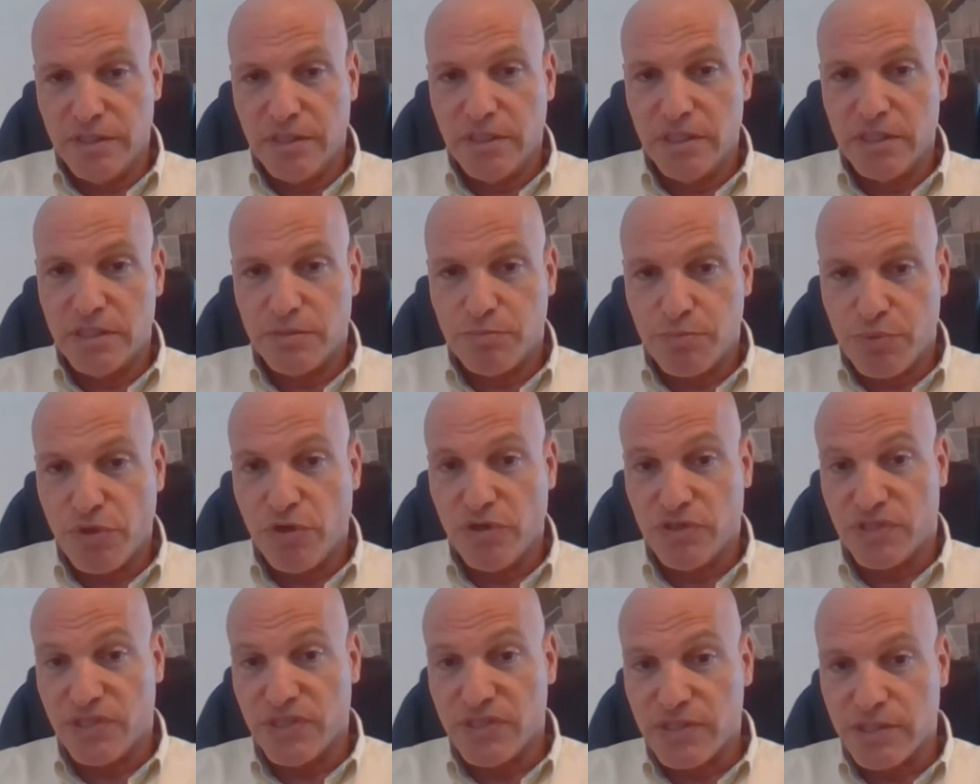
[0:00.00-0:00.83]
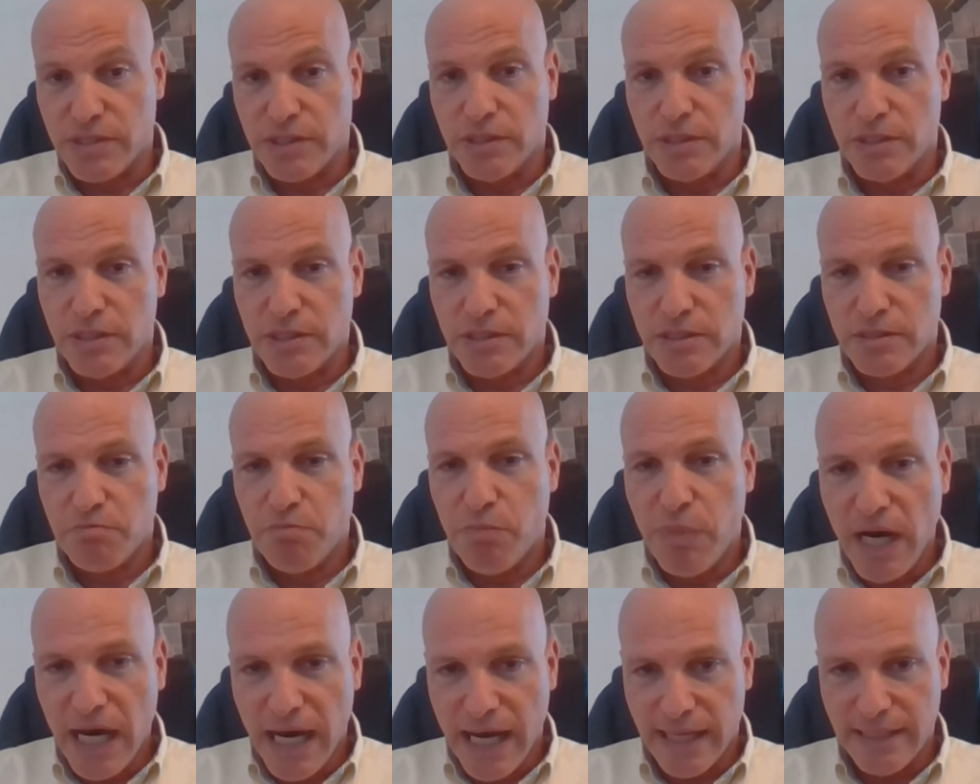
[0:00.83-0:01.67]
these processes,
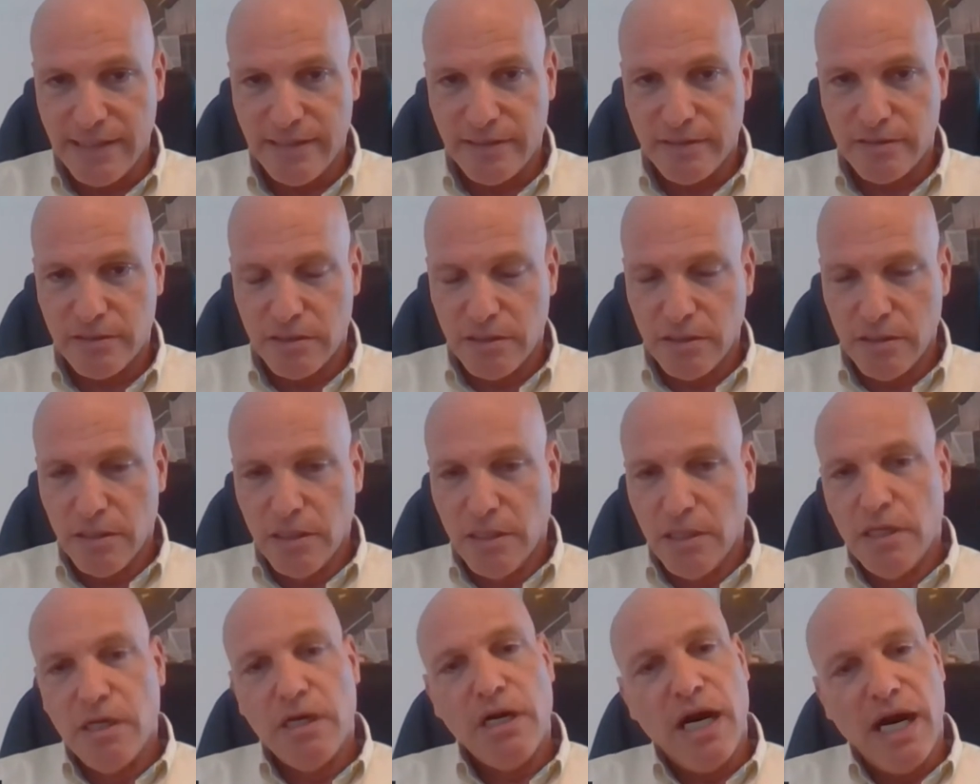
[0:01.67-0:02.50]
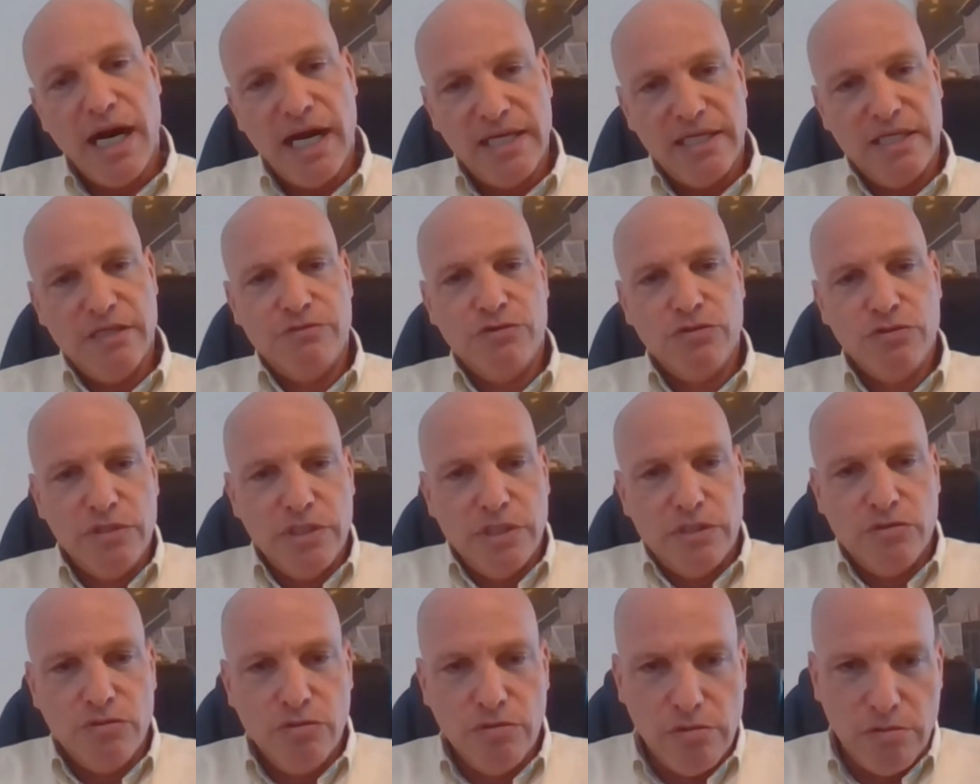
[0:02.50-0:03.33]
but I give you
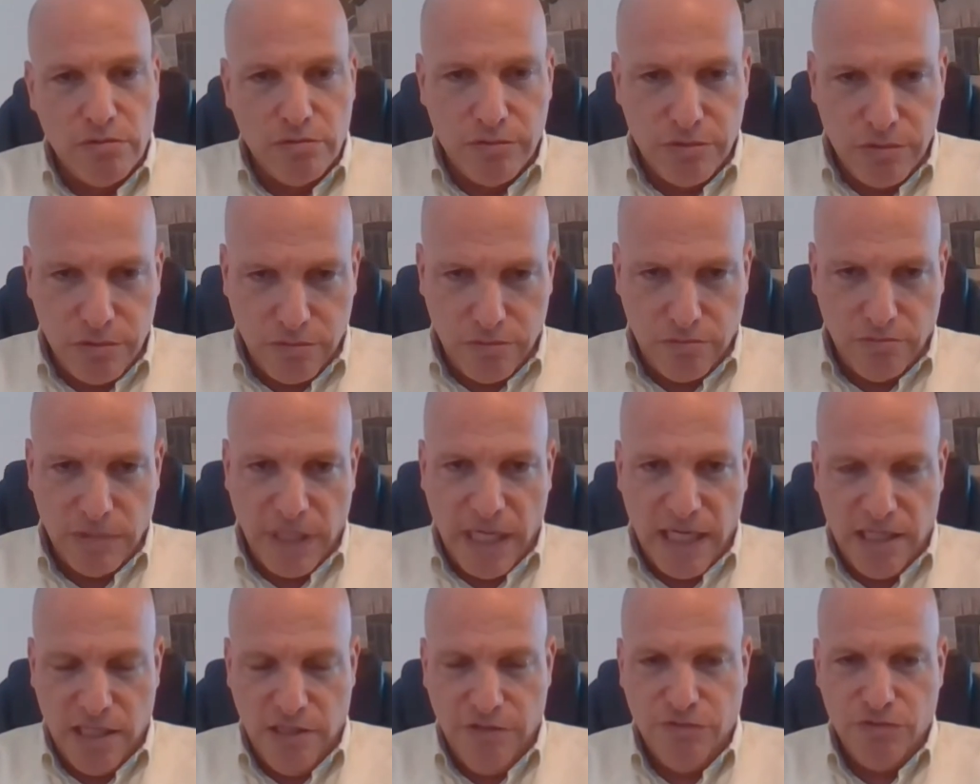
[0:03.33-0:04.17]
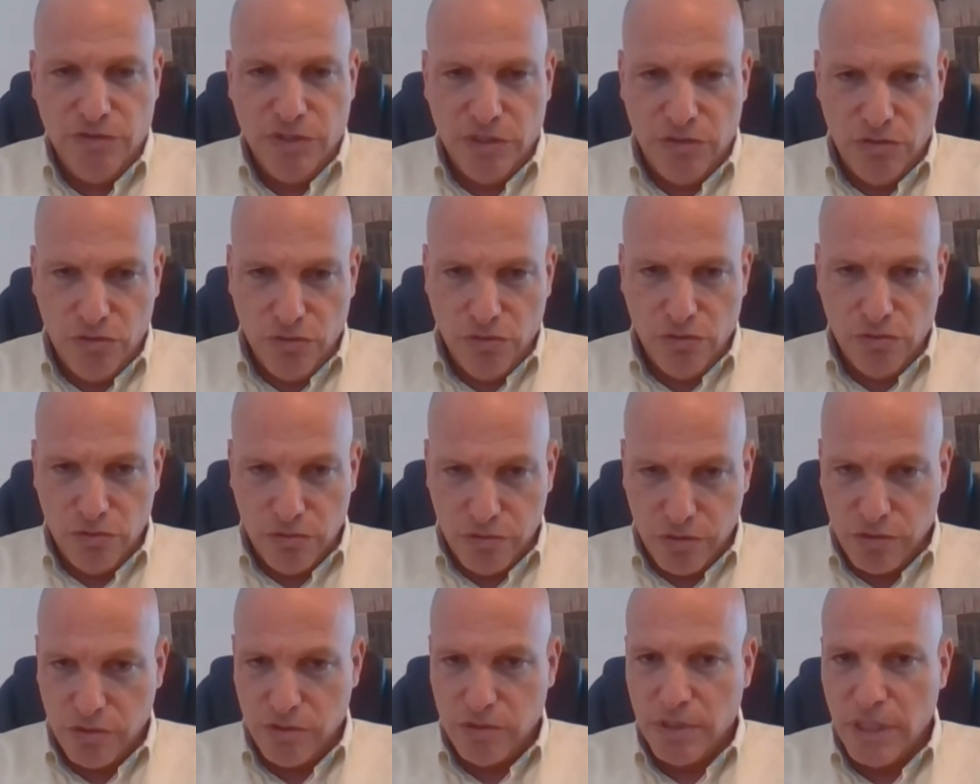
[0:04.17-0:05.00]
the tools. I give you the
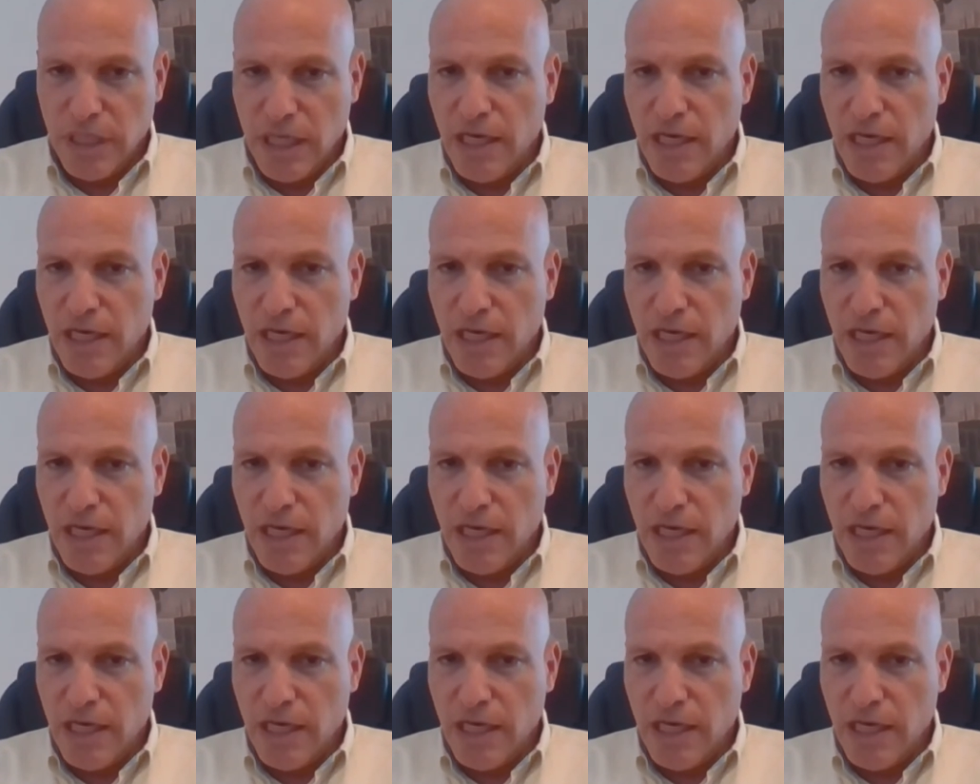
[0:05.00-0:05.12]
tools,